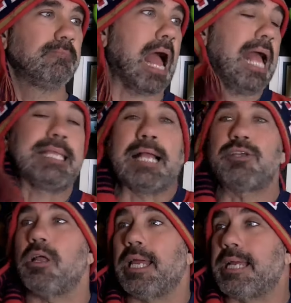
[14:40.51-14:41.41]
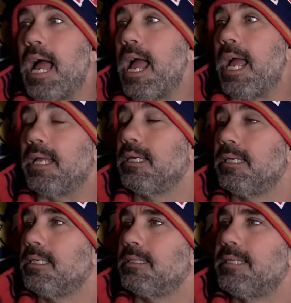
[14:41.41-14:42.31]
That's all I got.
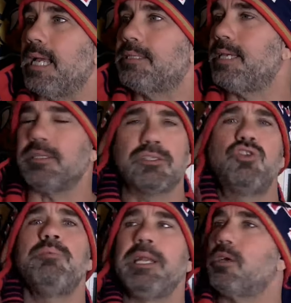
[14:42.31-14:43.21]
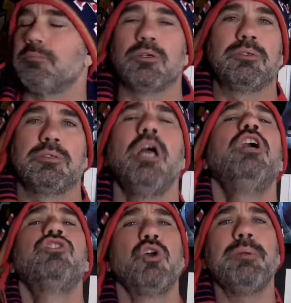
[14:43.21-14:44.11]
That's it. Too many commercials.
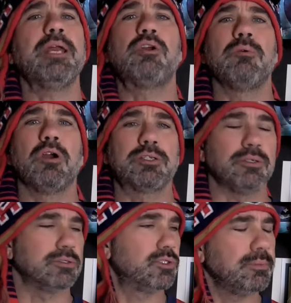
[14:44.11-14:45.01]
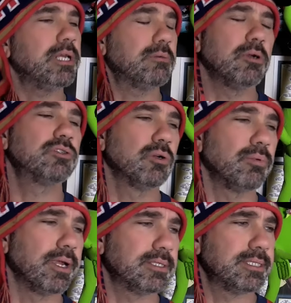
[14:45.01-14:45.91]
Too many commercials. Too many commercial
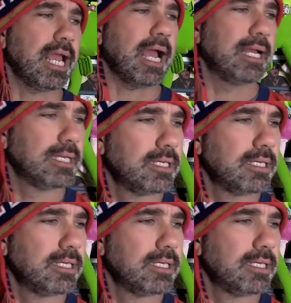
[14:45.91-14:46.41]
breaks. Yeah.